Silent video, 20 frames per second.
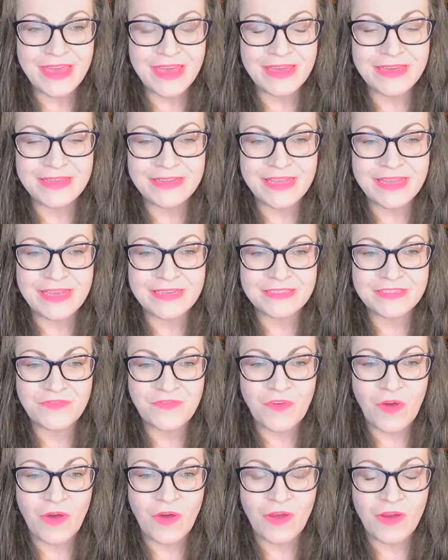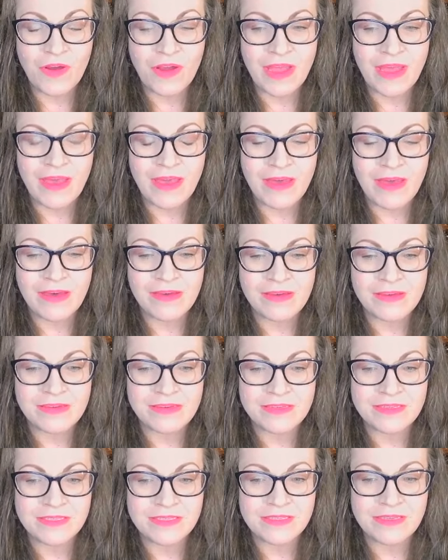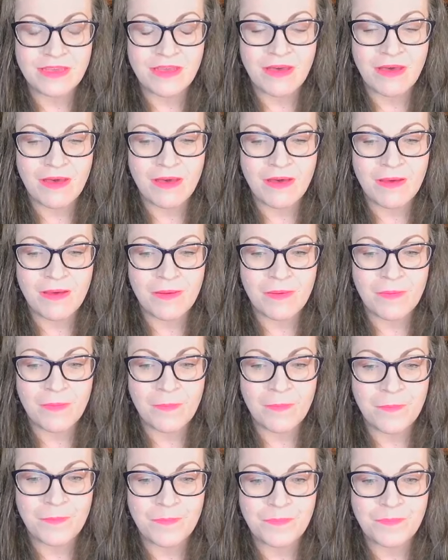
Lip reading: And as far as all